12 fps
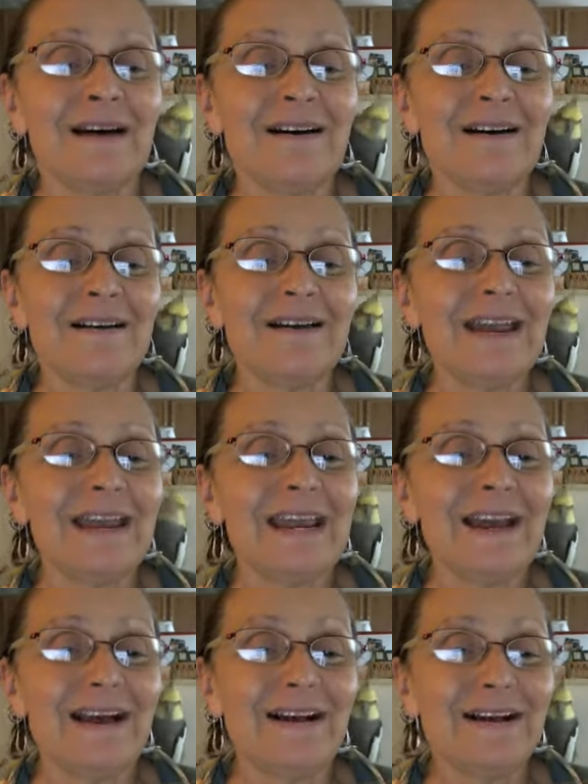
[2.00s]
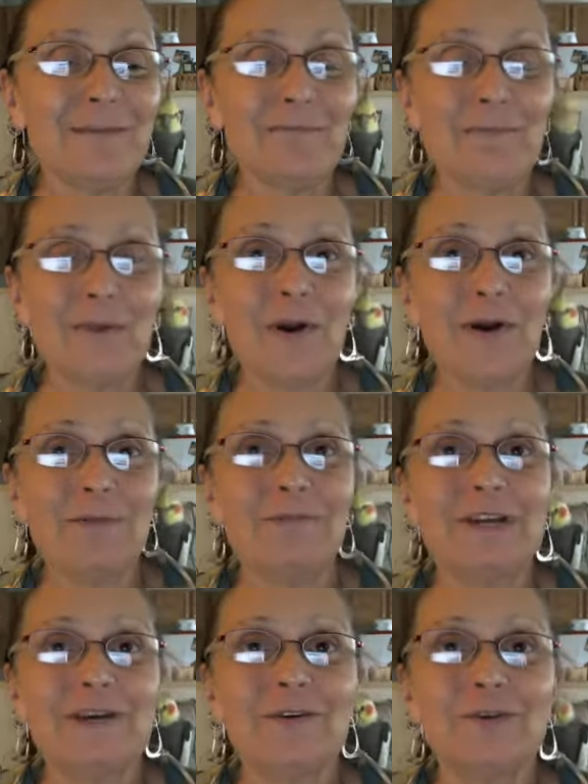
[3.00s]
Hi, I'm Barb
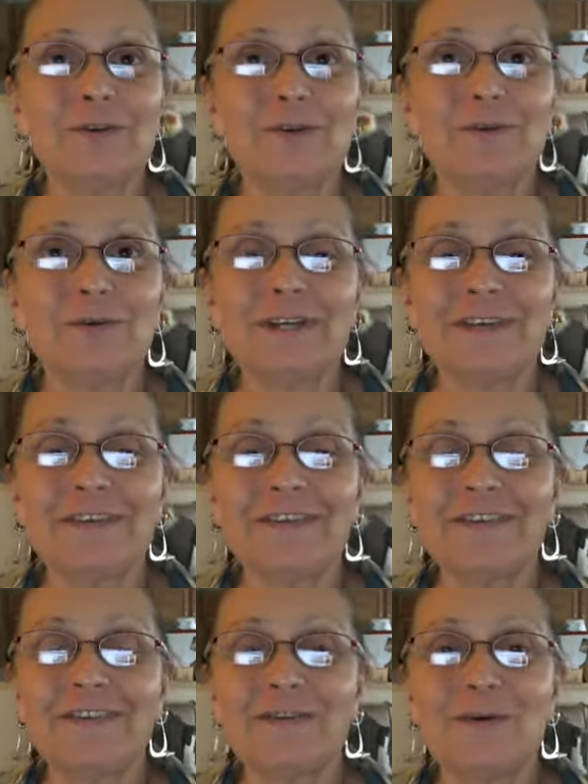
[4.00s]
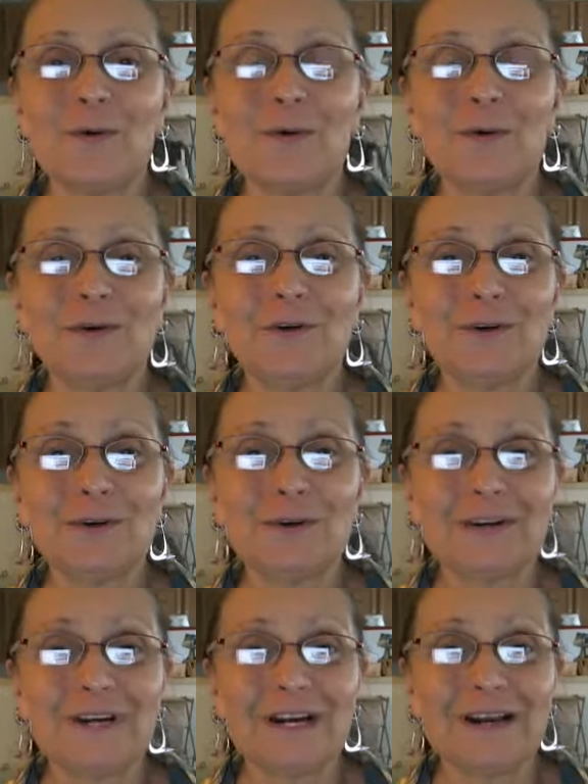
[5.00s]
DelGiudice,
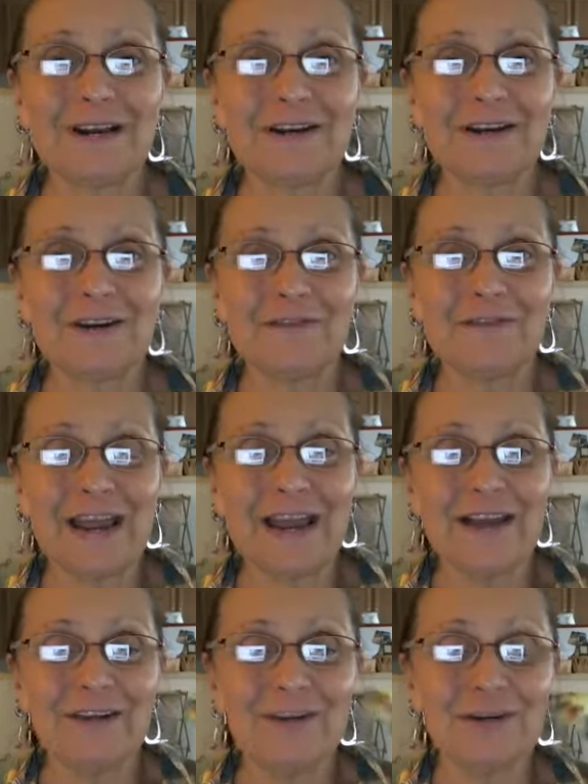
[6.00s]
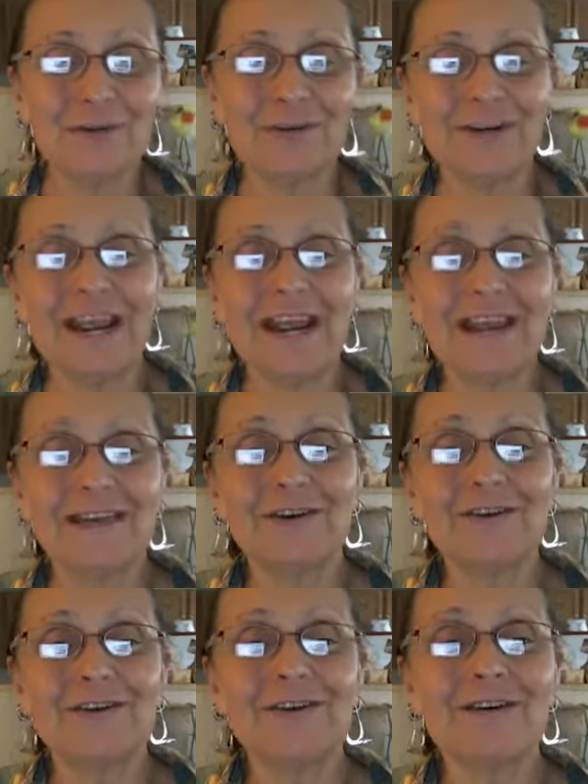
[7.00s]
owner of Ad
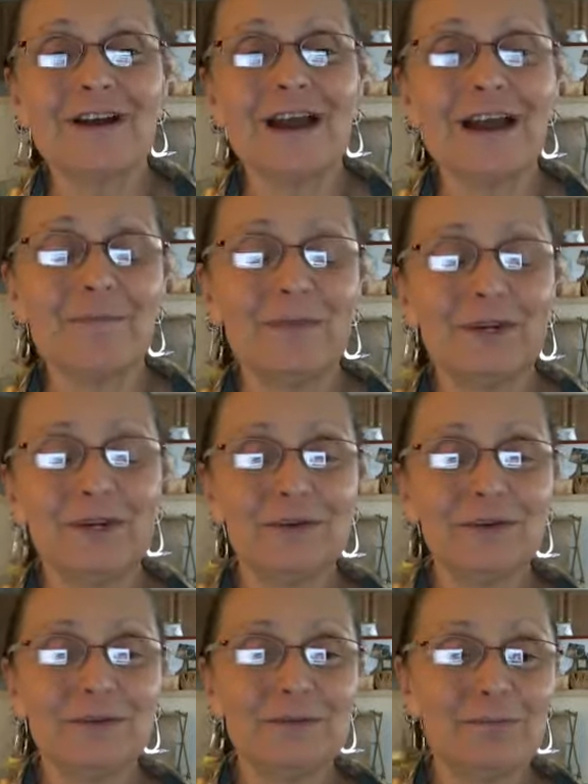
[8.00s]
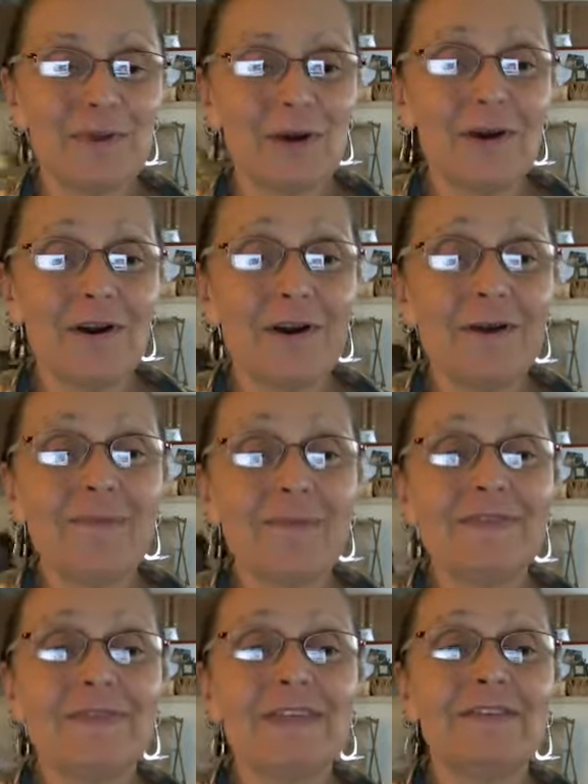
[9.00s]
Creator. I'm Nerd Barb,
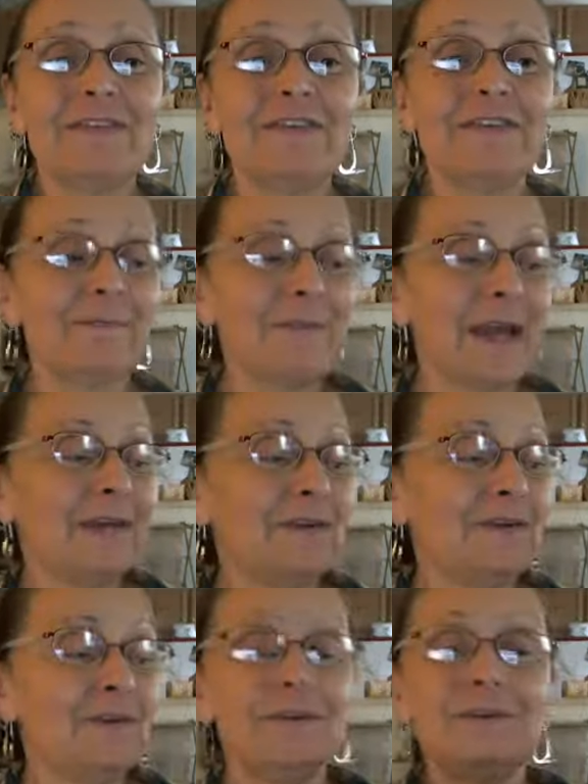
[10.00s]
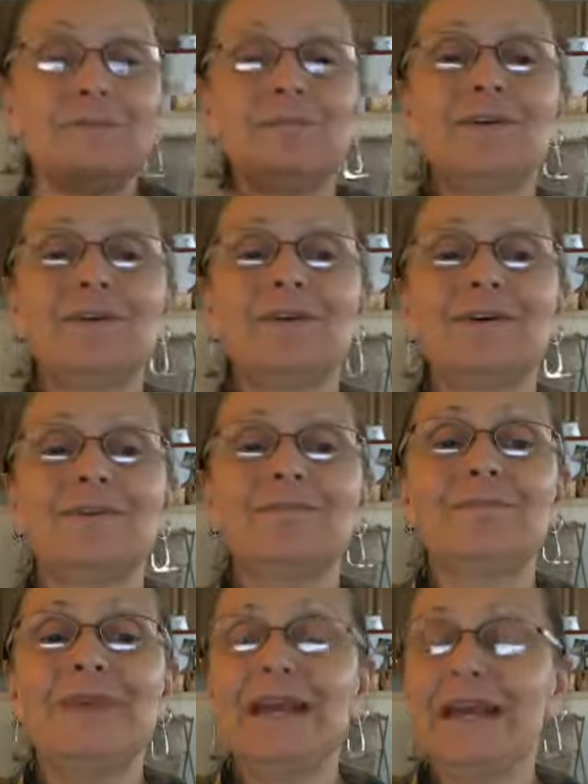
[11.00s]
and this is my Nerd Bird
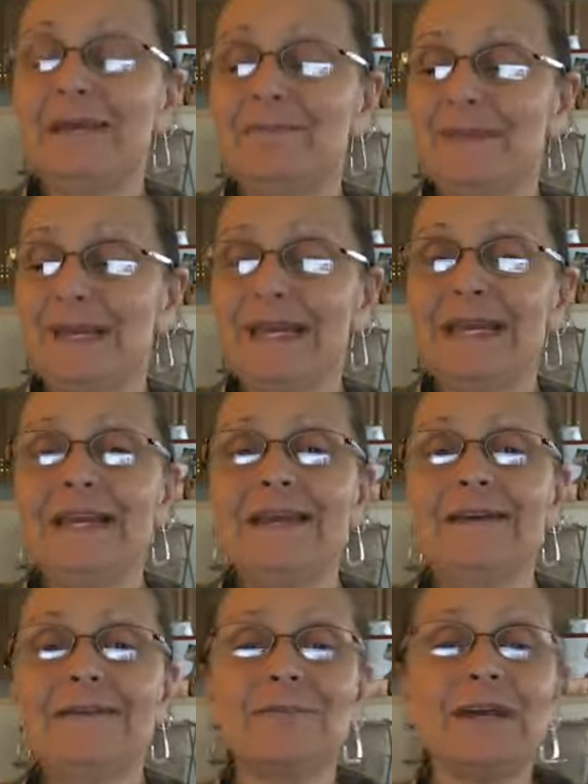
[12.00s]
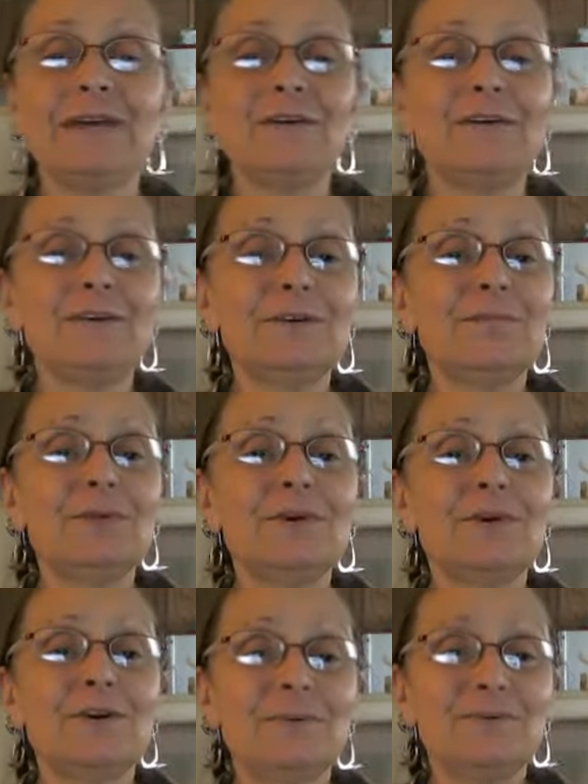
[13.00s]
baby and my Nerd
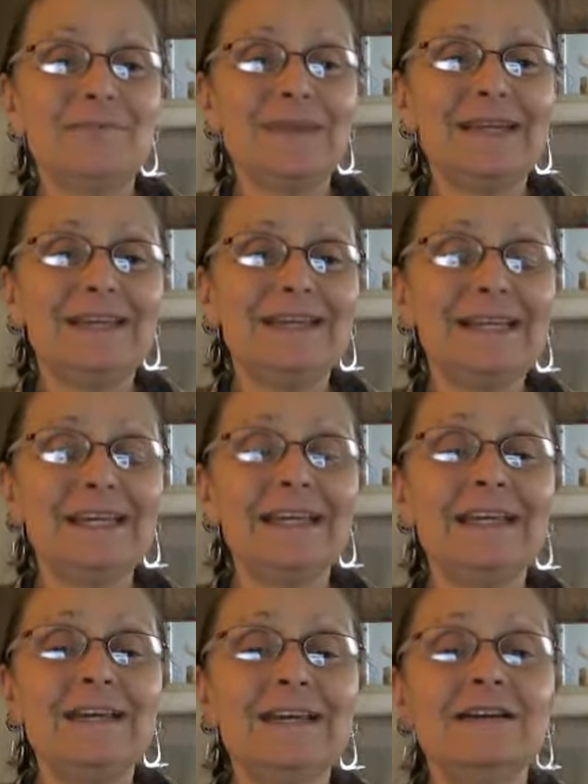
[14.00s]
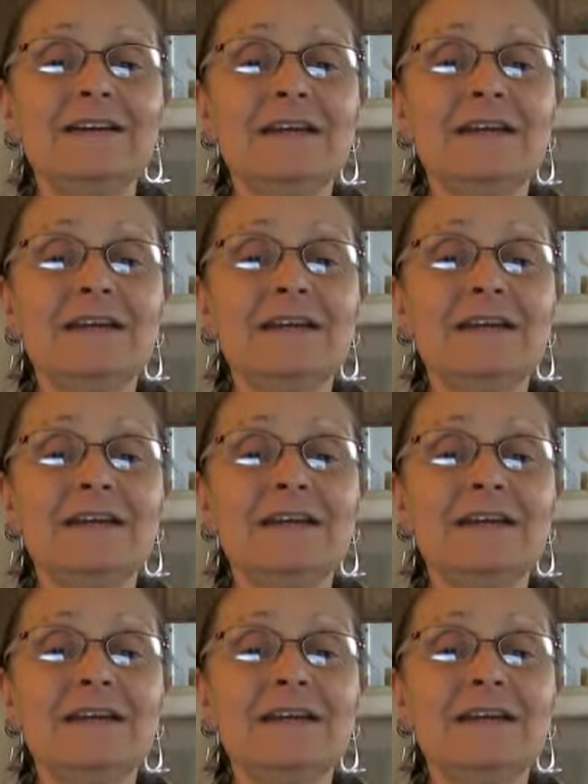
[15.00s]
Bird Beenie. And